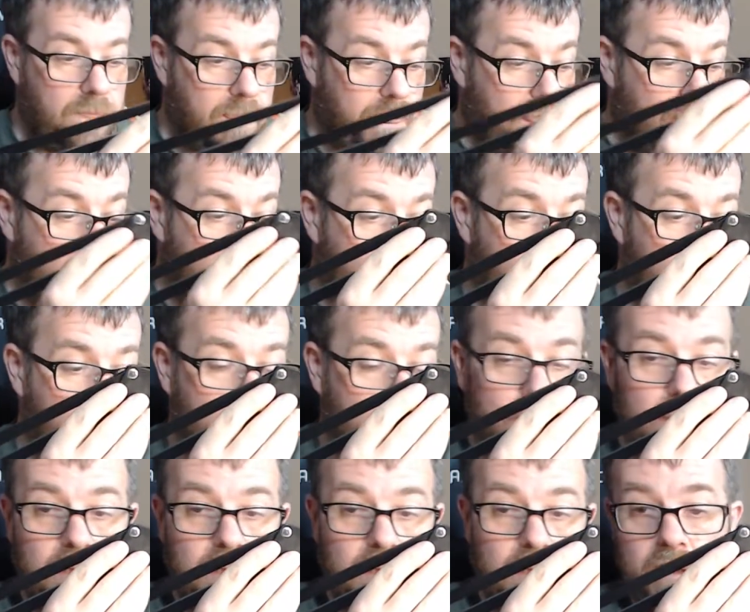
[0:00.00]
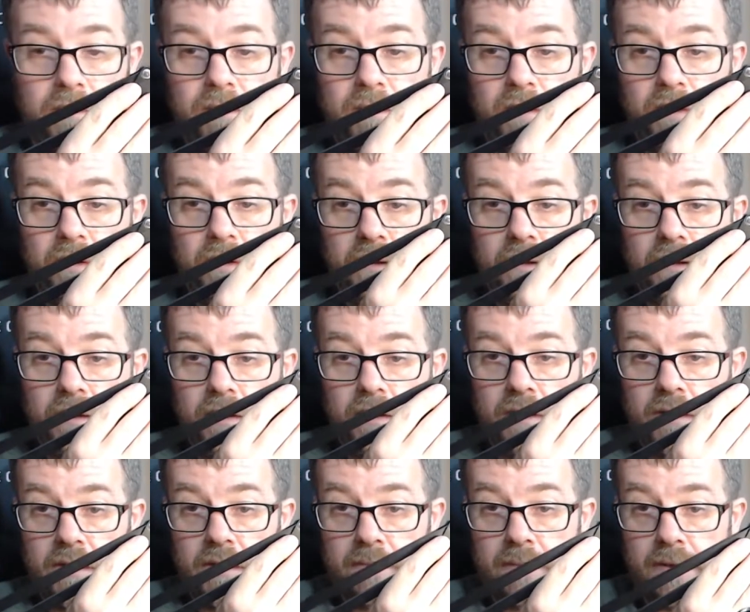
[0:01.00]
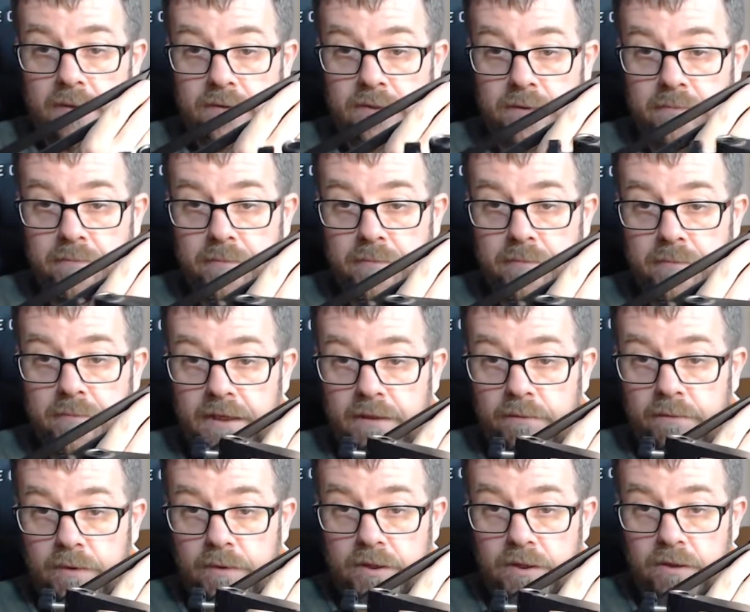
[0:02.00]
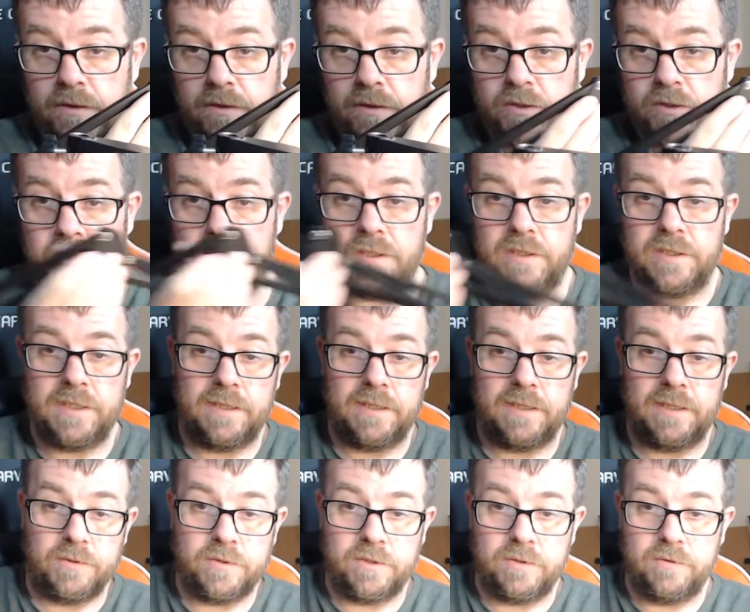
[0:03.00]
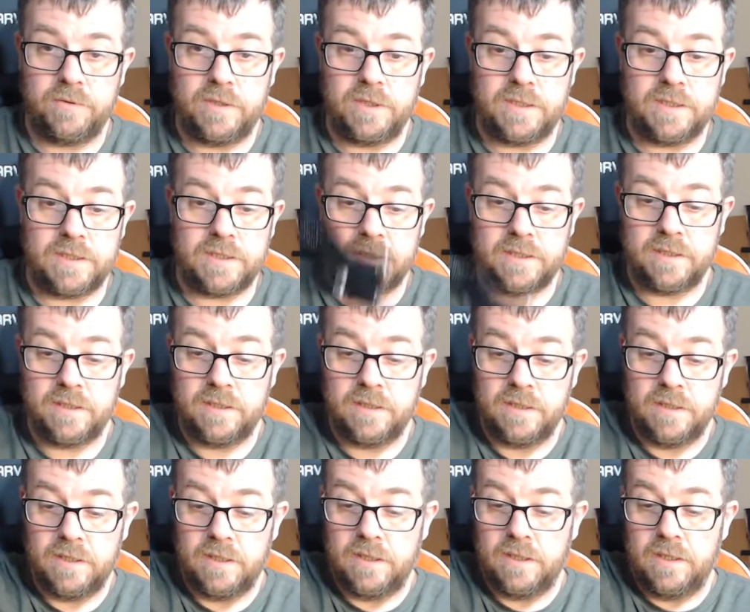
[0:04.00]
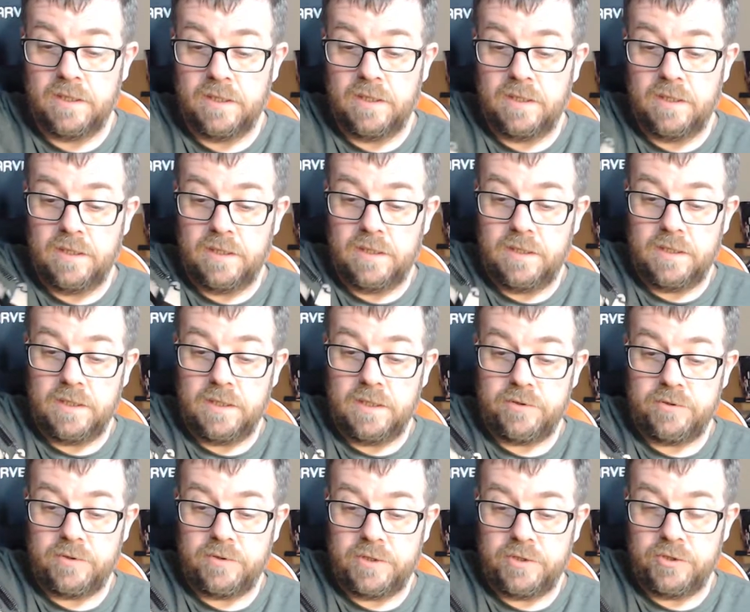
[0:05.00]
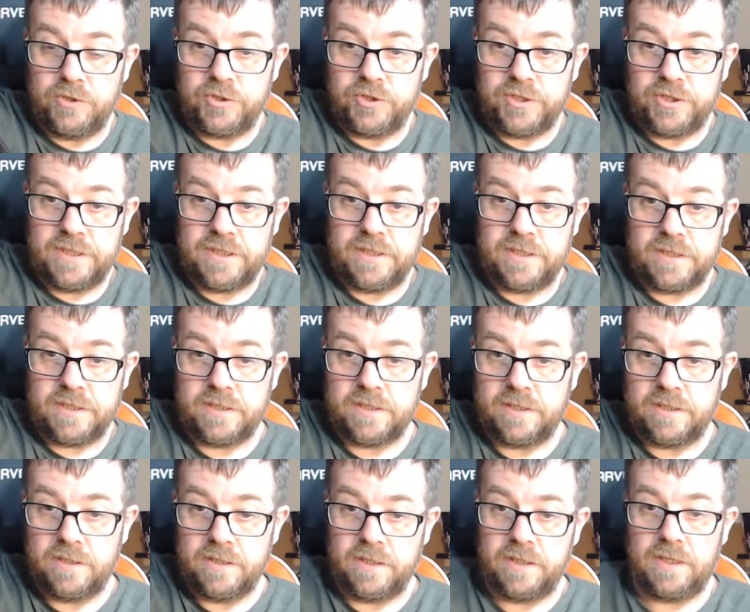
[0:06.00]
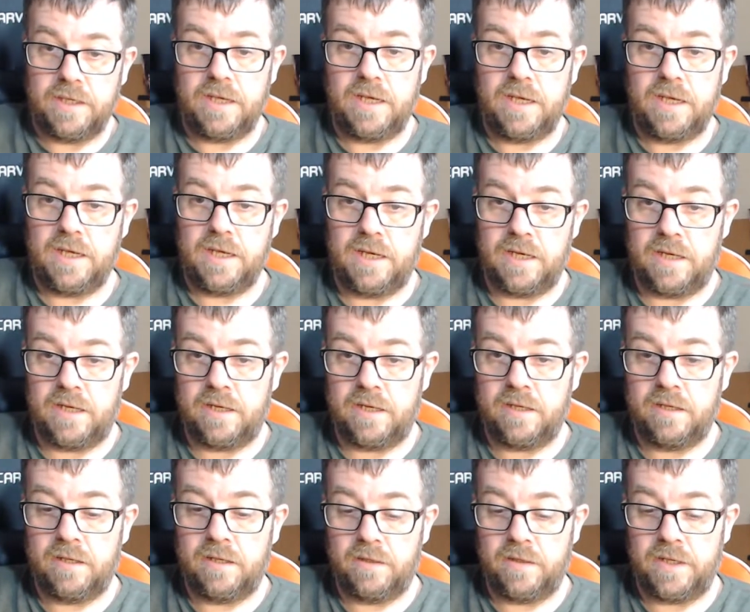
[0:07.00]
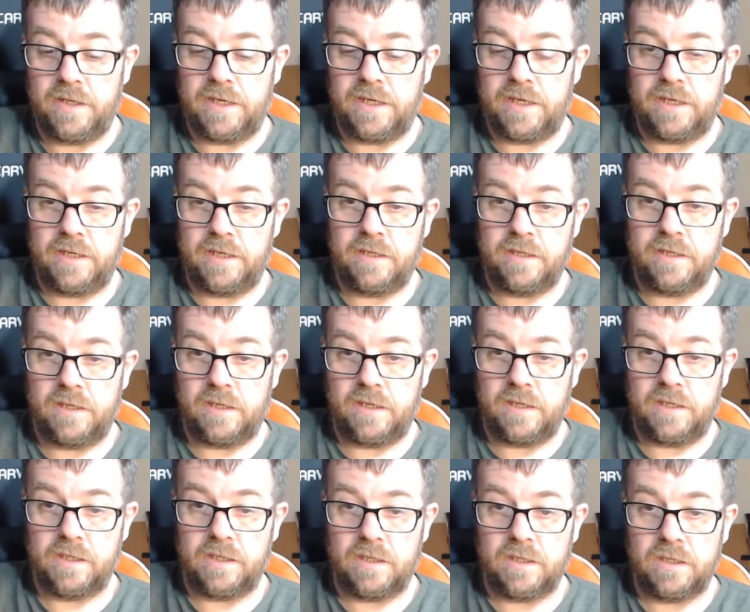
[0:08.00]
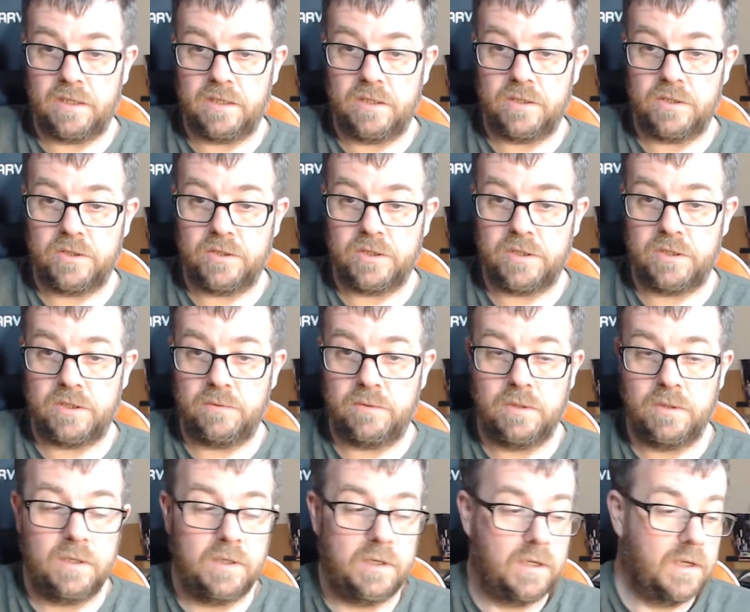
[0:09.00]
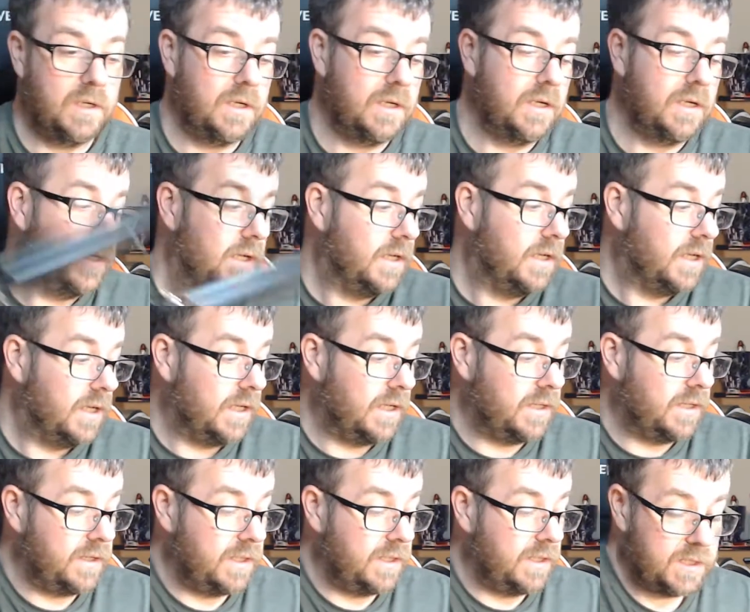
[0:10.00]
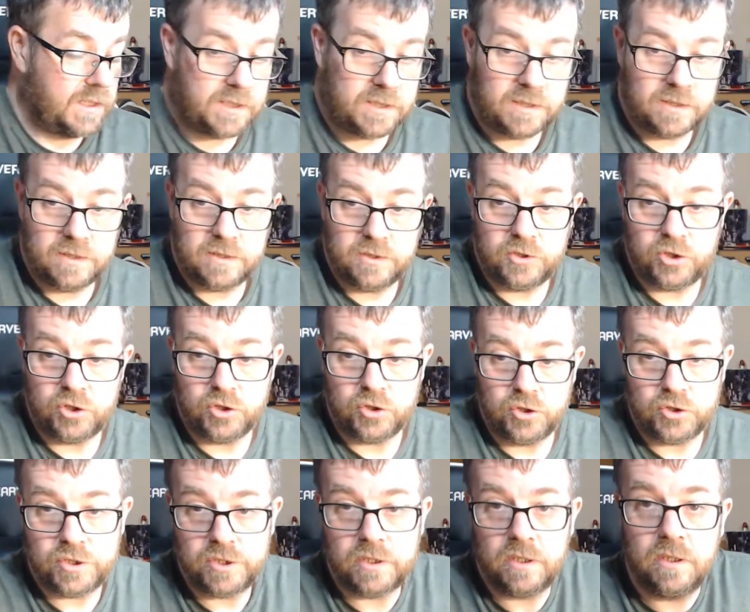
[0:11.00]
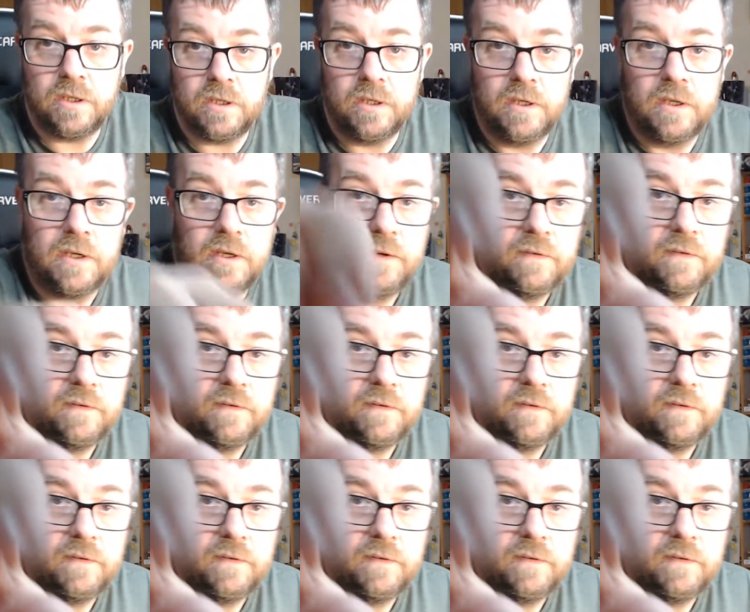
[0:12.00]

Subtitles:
And we have the mounting bracket which goes onto the table, so this literally just sits in there like so, and this just, I